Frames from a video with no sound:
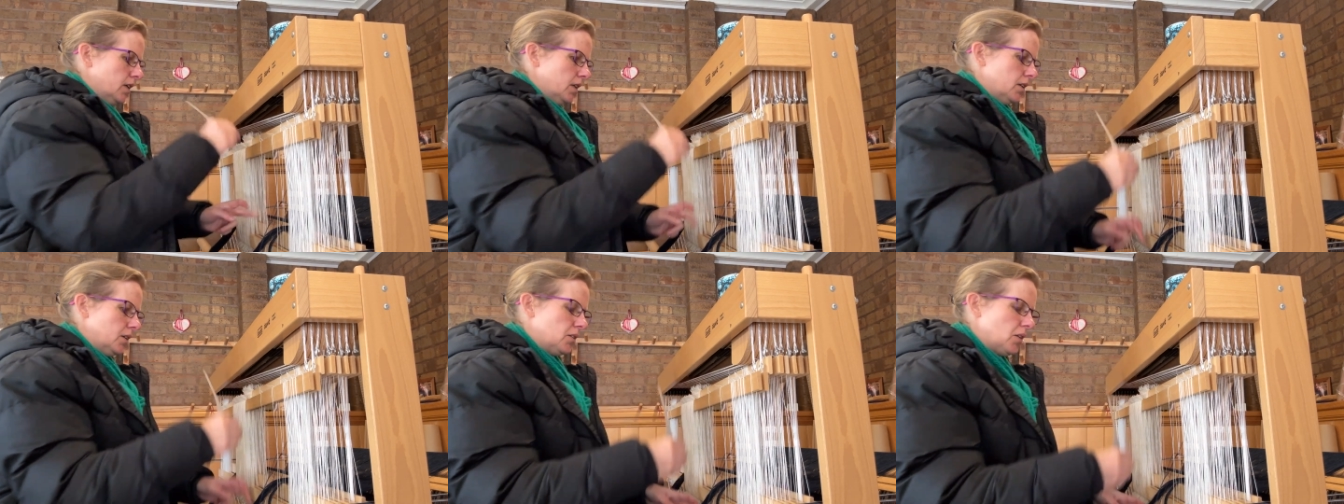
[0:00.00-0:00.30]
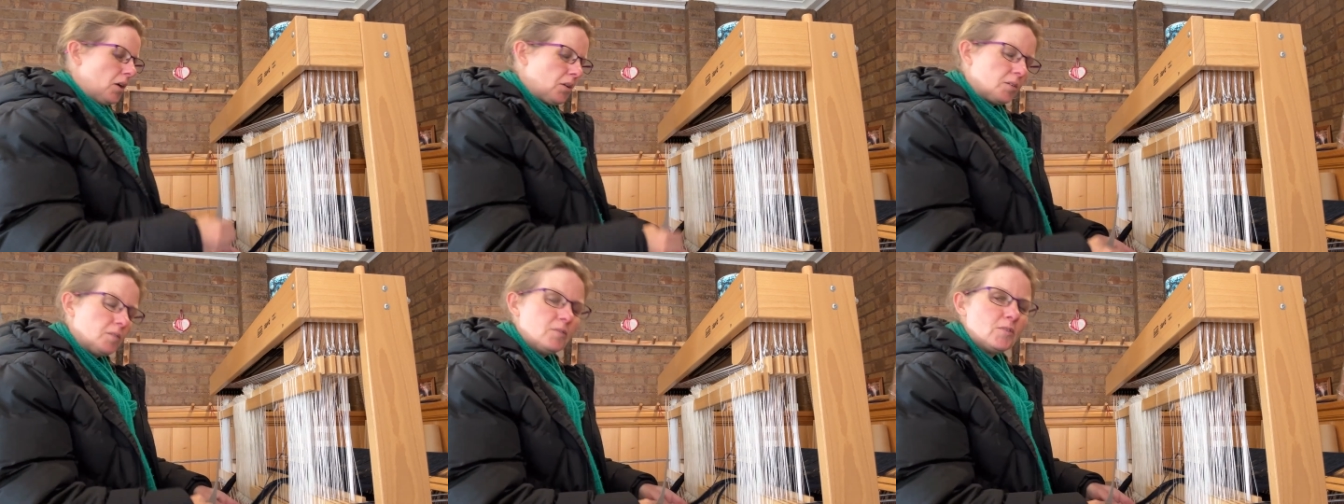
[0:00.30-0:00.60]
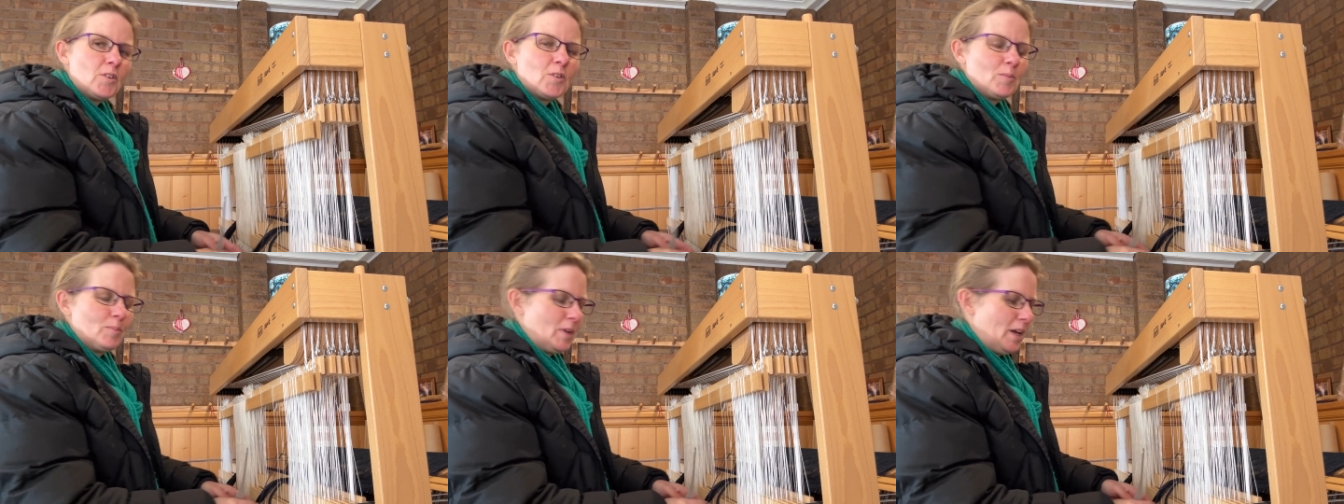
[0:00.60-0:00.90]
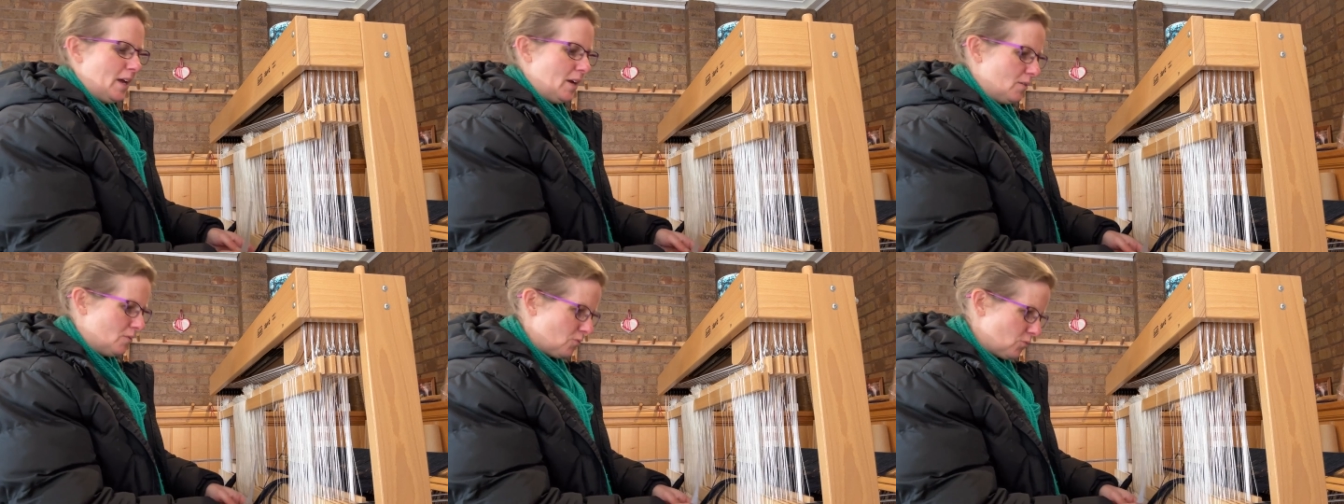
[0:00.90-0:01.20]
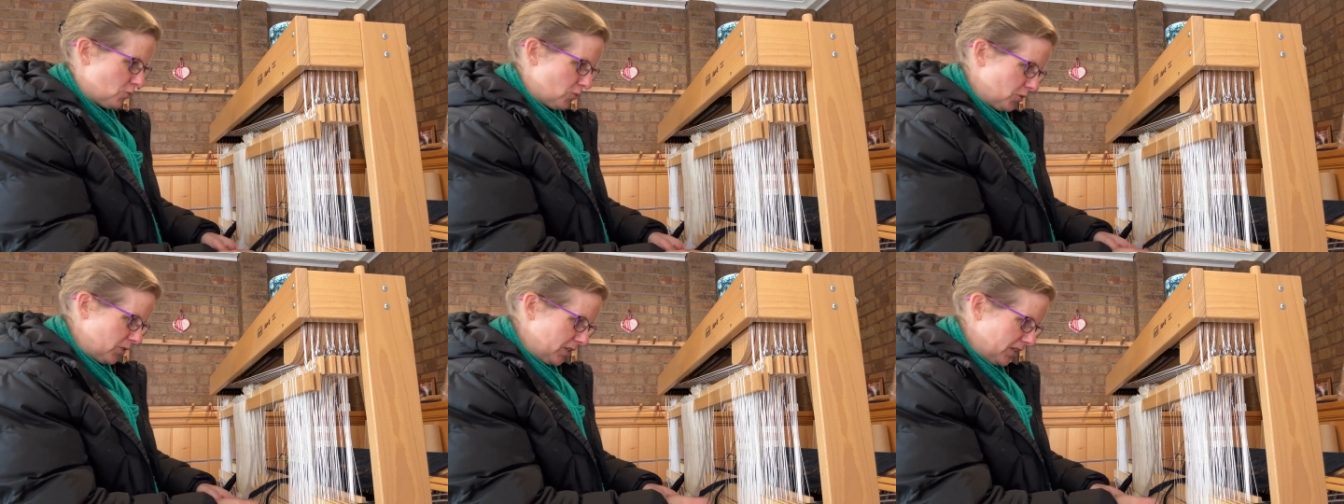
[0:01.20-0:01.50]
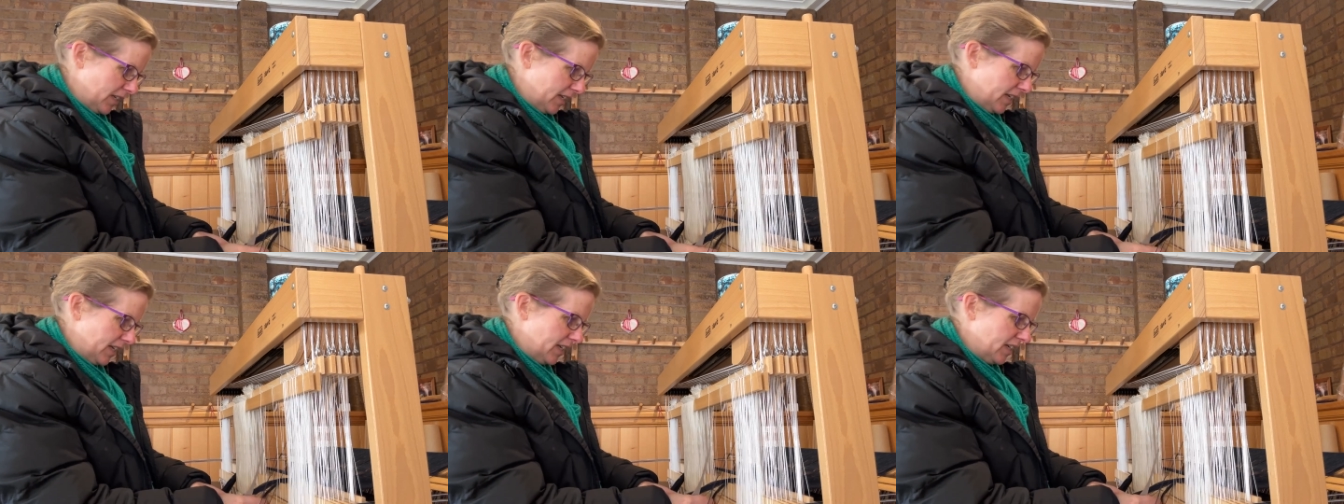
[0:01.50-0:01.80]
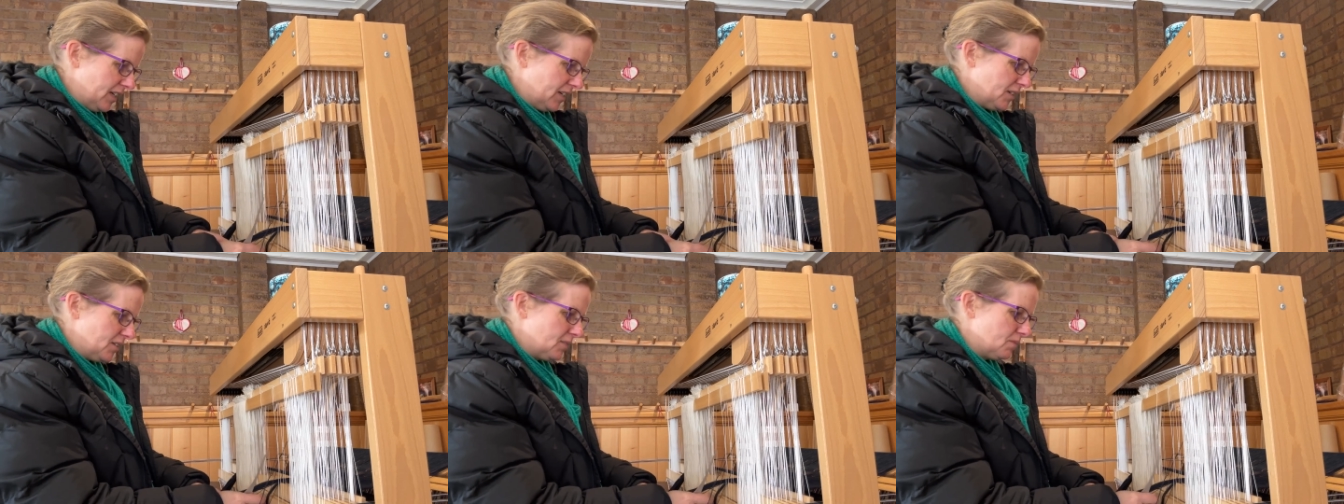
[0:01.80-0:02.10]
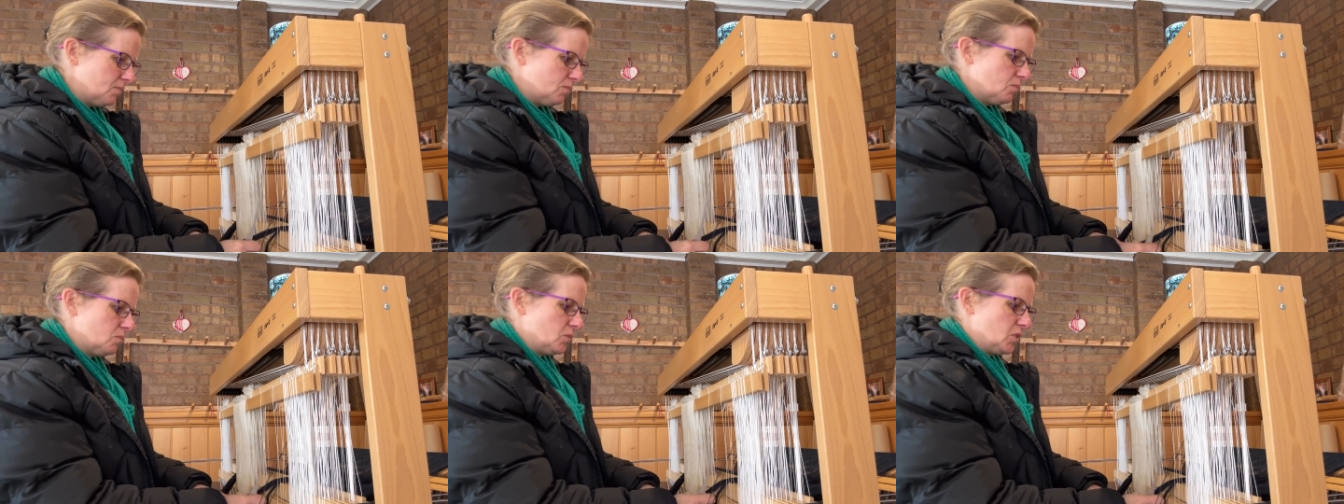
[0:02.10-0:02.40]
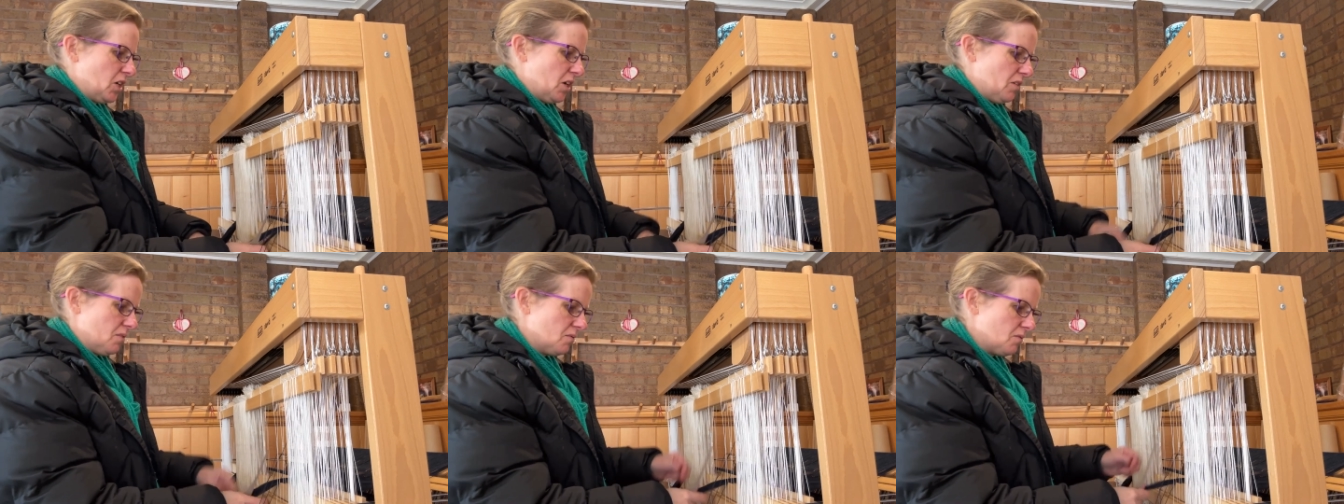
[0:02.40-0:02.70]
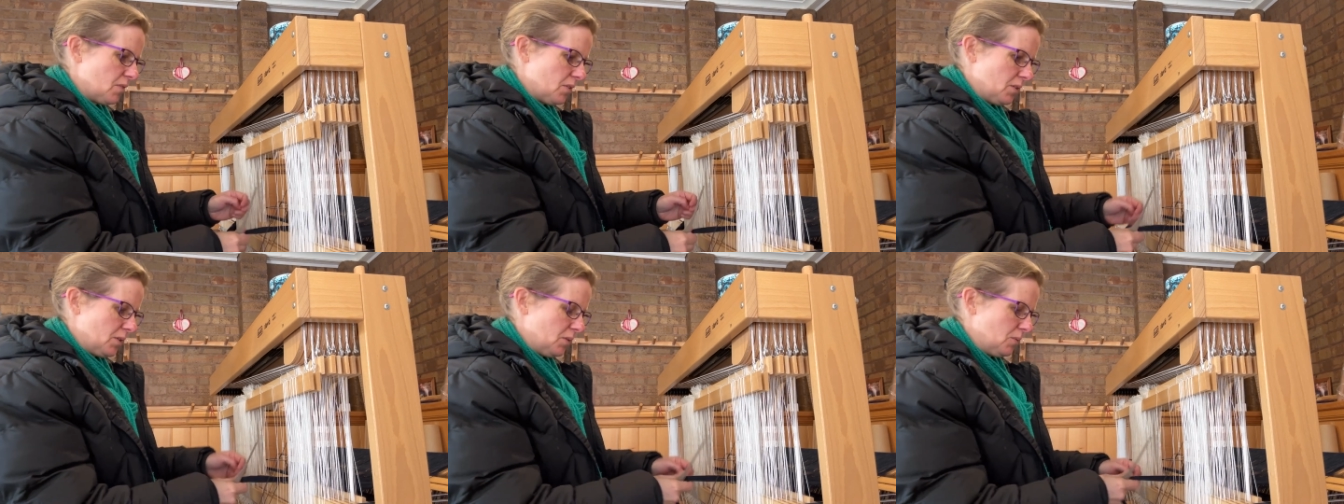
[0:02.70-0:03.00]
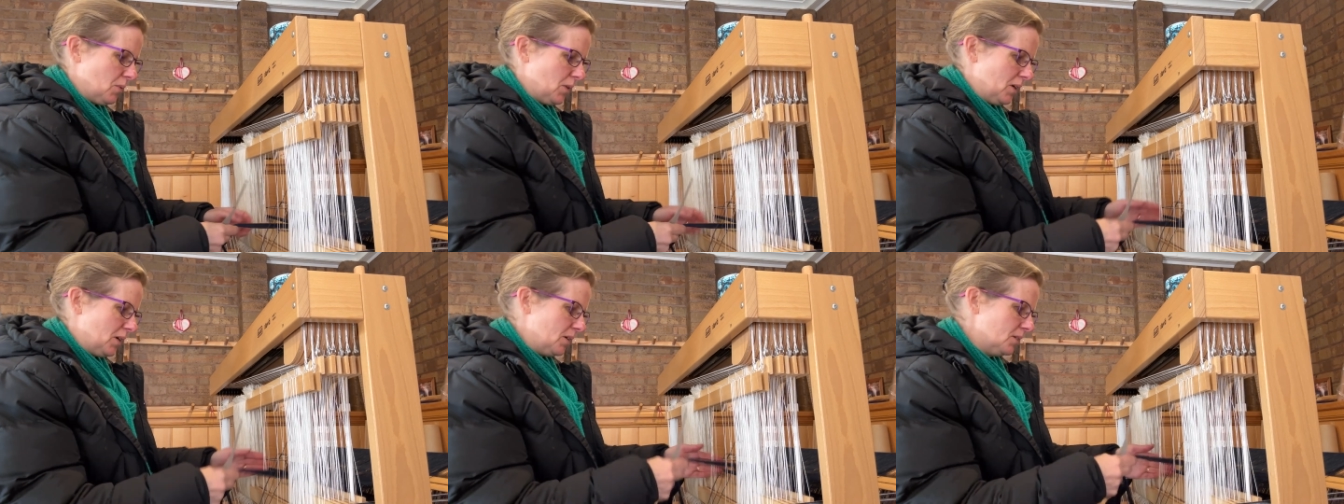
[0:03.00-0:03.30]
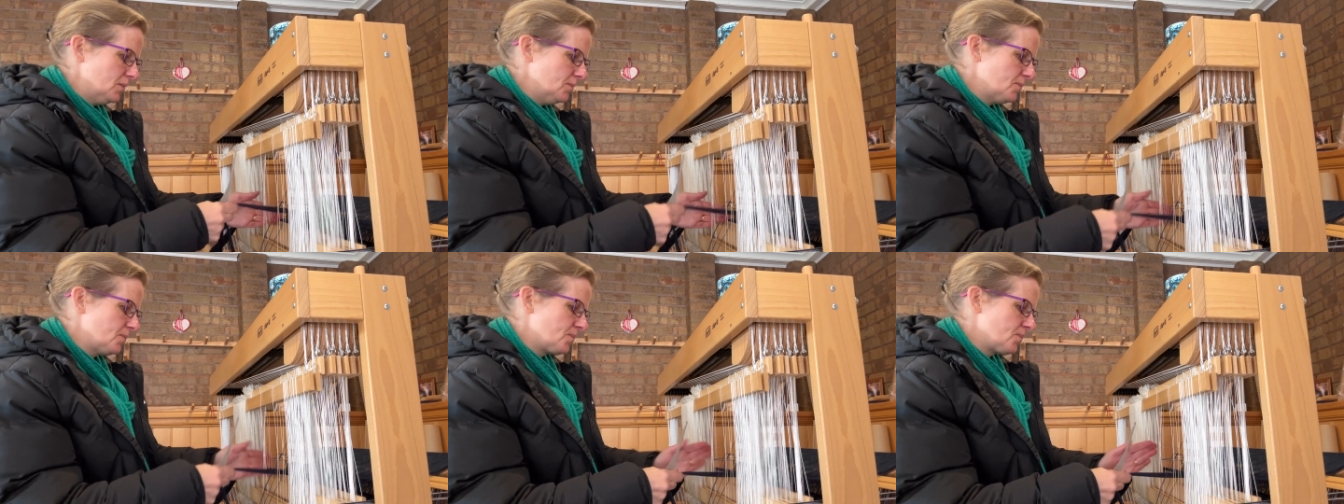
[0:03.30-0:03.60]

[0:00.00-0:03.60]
none of them have really done very well.